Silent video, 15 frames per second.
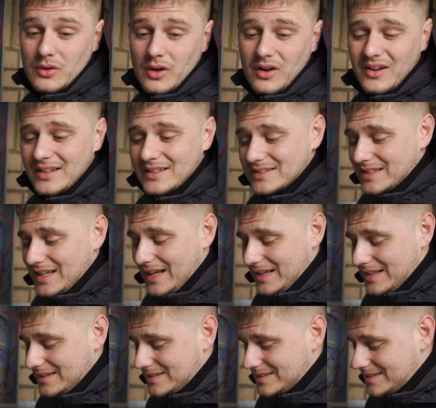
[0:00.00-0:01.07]
guys
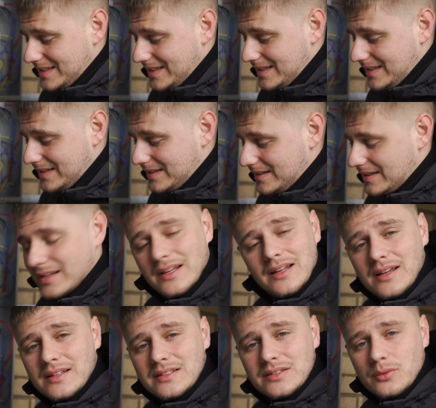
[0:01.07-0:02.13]
and see
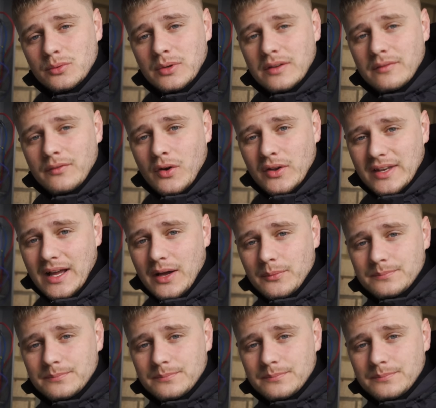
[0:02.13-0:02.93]
what we can find out.